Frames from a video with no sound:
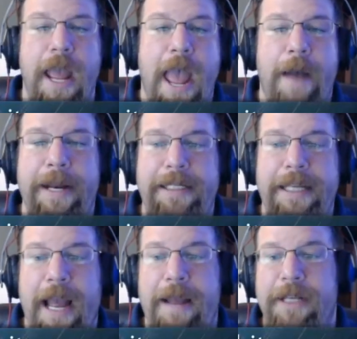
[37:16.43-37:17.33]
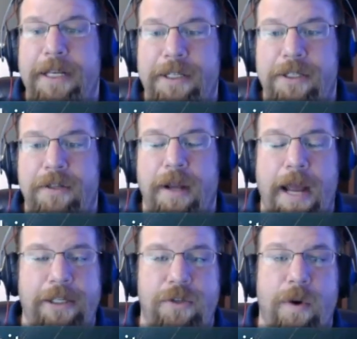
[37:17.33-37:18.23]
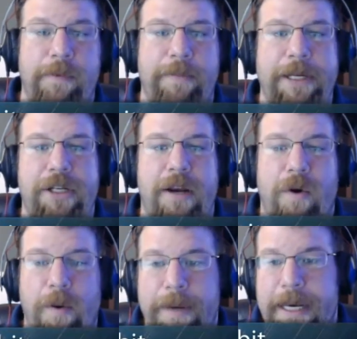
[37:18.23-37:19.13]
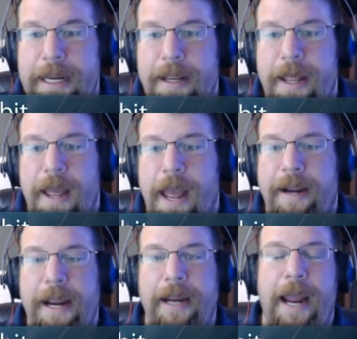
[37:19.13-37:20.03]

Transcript: How many times I, st I stormed the beach on Normandy? I can't